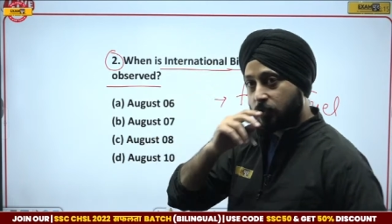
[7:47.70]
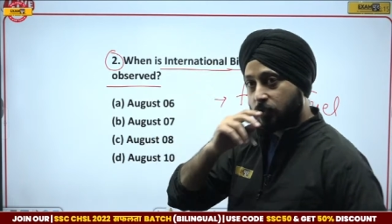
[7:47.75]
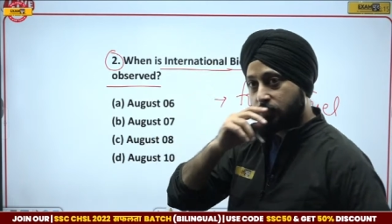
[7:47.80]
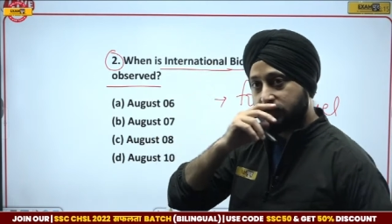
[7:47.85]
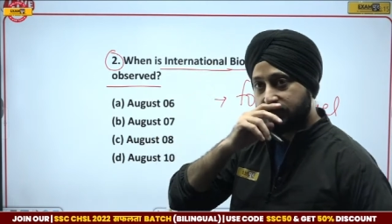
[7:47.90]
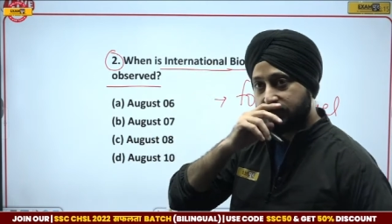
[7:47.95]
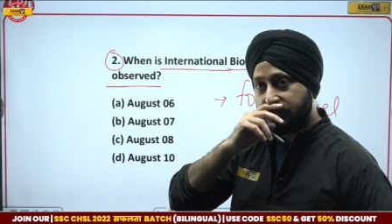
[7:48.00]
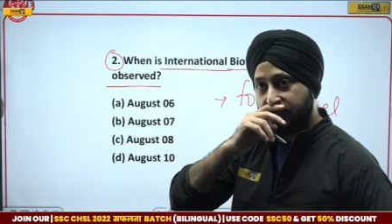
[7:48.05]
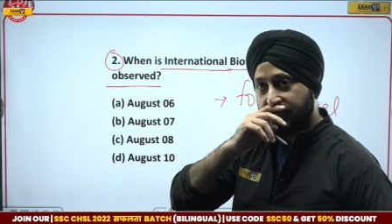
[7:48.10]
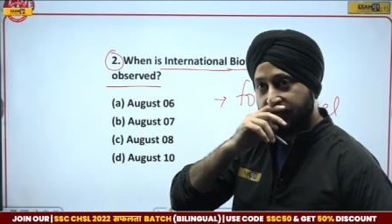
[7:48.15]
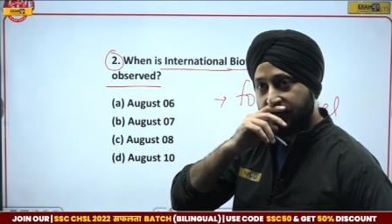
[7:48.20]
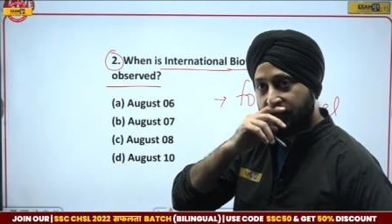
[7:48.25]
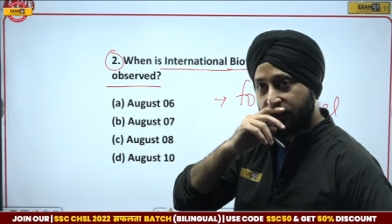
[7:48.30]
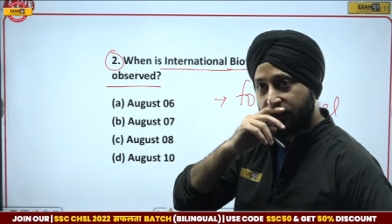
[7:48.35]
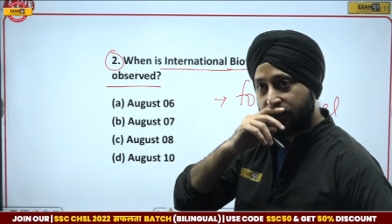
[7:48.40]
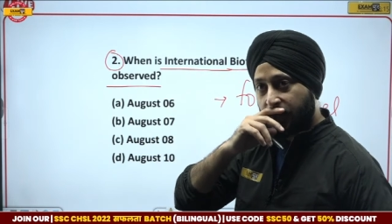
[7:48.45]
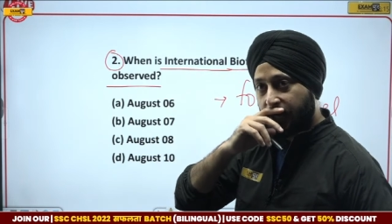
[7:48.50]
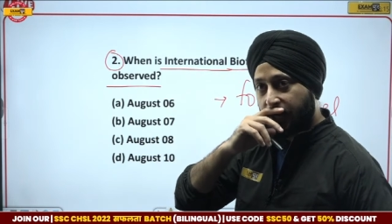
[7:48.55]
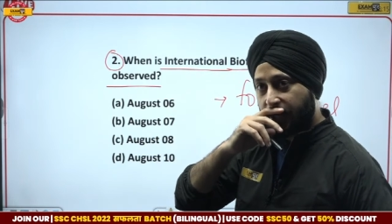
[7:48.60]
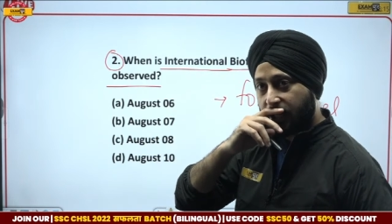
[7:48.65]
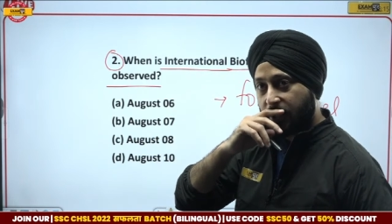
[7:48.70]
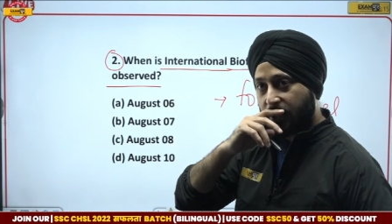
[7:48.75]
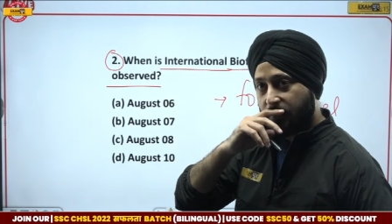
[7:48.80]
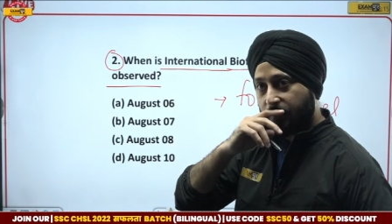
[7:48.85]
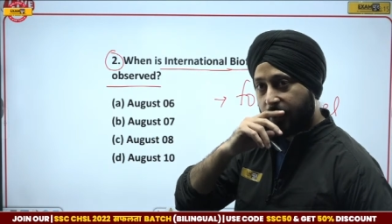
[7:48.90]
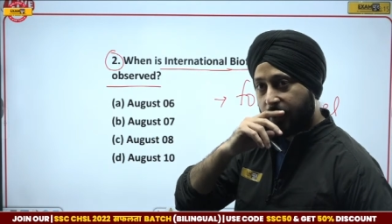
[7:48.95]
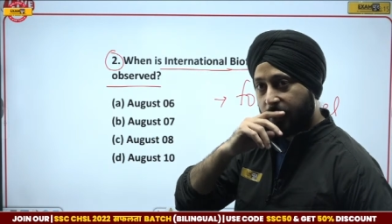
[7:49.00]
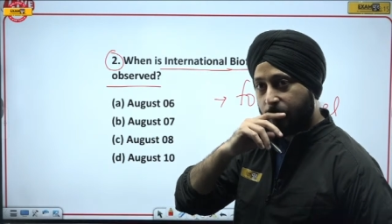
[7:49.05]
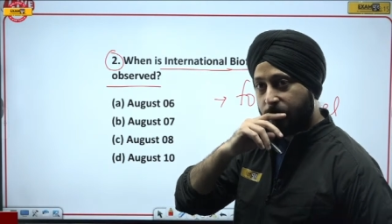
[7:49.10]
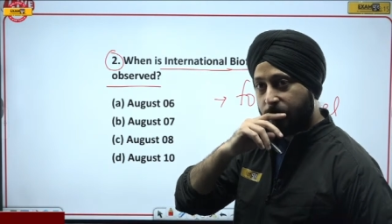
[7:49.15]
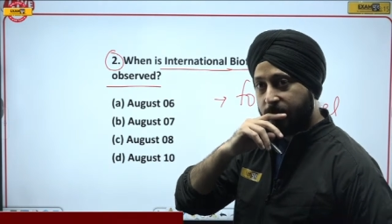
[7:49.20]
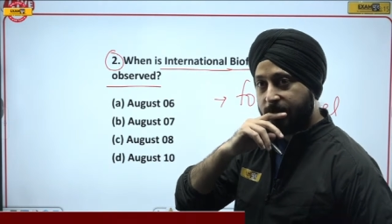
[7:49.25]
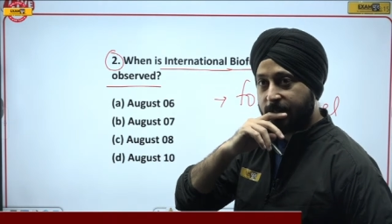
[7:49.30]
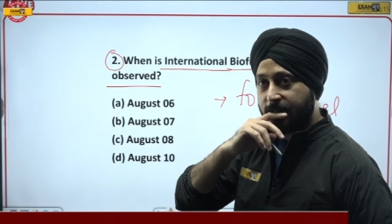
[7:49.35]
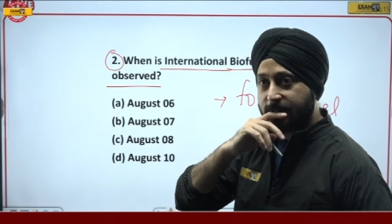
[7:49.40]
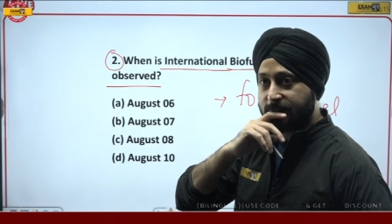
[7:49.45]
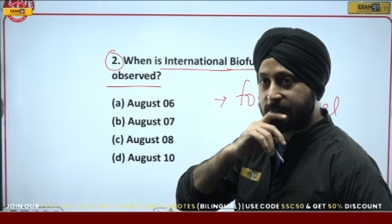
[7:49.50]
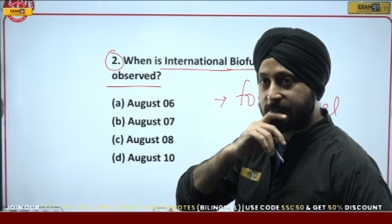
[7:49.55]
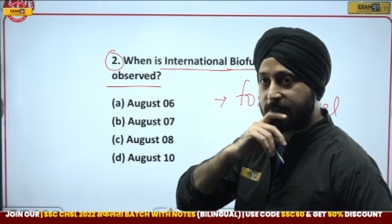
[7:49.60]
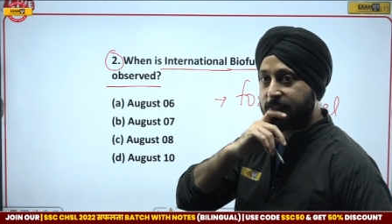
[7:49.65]
so C Bhargav and
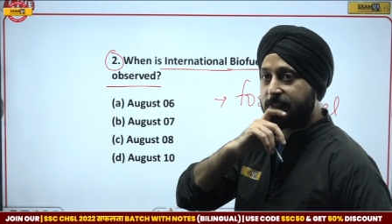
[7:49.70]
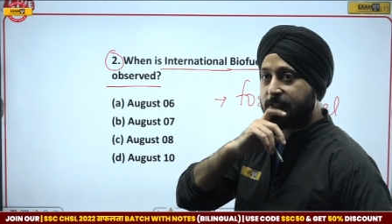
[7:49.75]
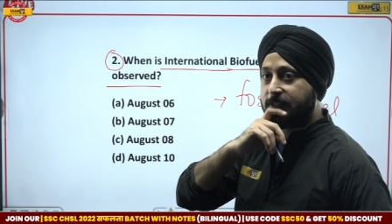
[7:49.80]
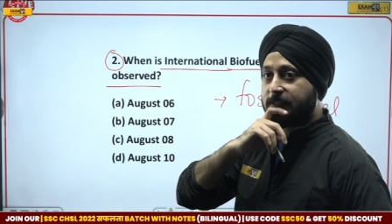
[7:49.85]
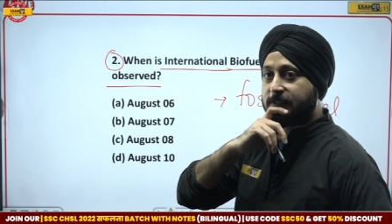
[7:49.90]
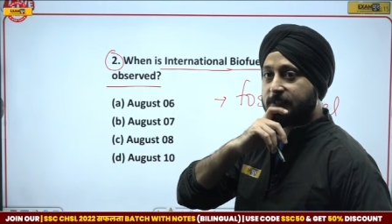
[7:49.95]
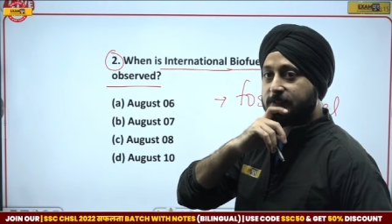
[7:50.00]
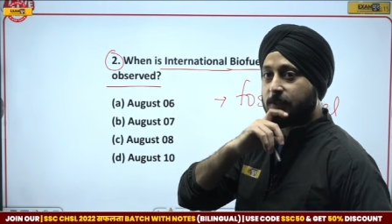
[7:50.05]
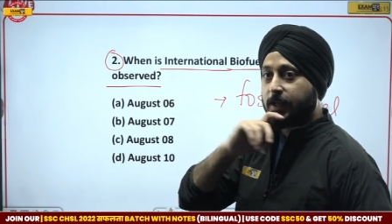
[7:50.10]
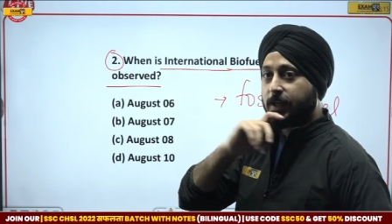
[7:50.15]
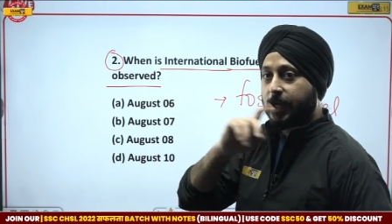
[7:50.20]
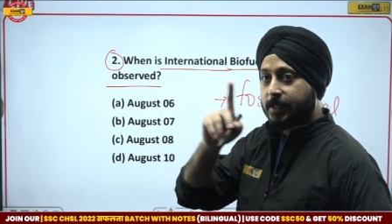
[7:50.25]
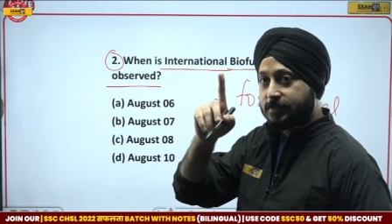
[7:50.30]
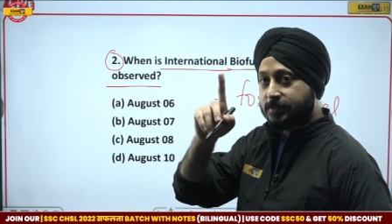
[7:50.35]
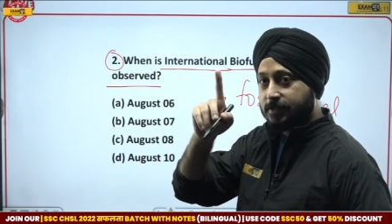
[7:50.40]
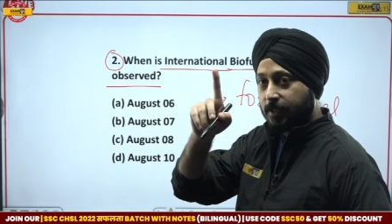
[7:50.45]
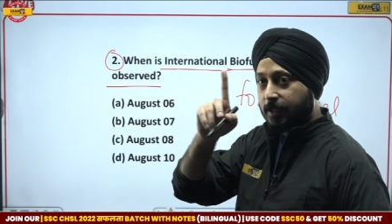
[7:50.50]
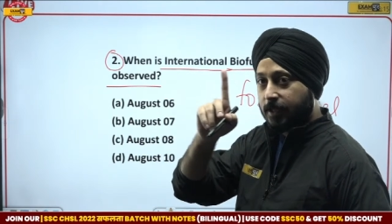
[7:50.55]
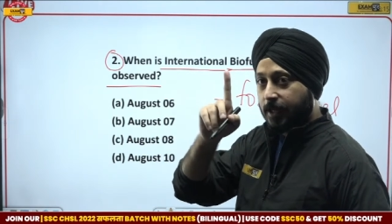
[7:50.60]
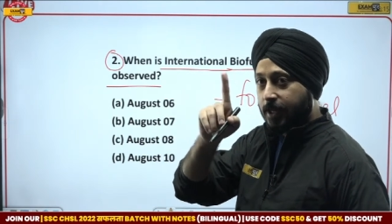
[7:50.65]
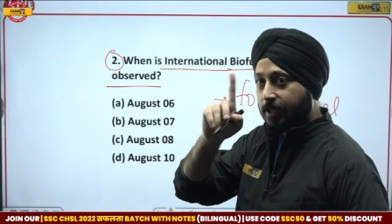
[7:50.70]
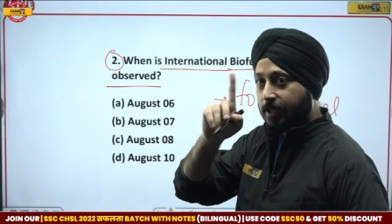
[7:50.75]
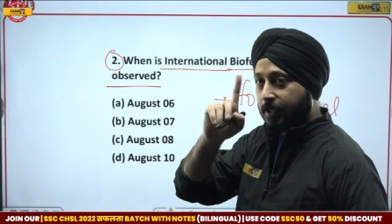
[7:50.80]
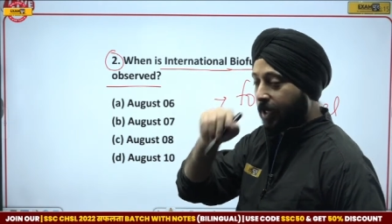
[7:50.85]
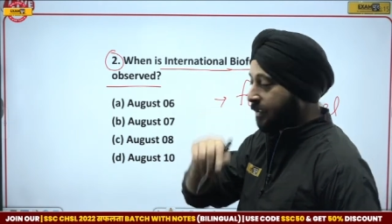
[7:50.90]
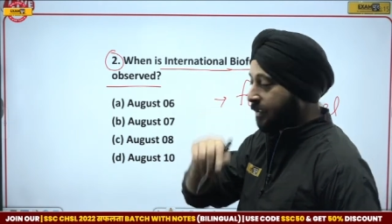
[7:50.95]
Priya C. So guys, the correct